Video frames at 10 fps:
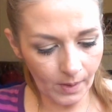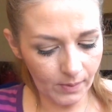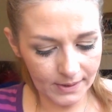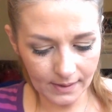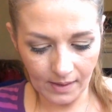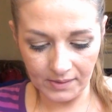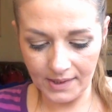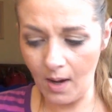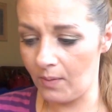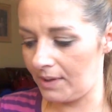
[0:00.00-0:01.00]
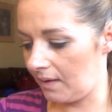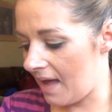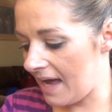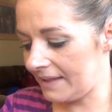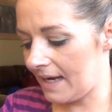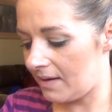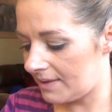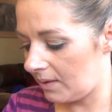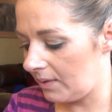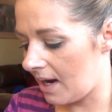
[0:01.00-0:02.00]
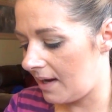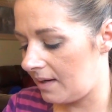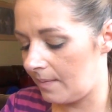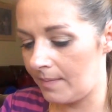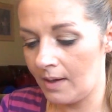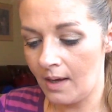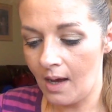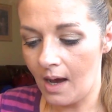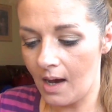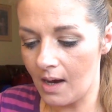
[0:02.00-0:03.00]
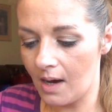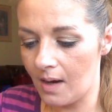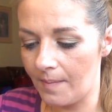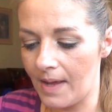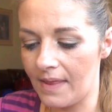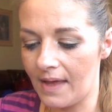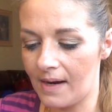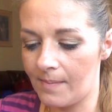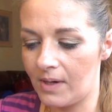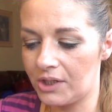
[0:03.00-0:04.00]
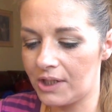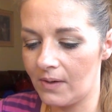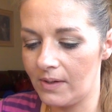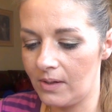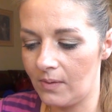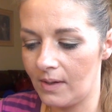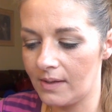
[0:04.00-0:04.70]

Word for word: what's else? Oh, the last household item um, that I'm going to show you.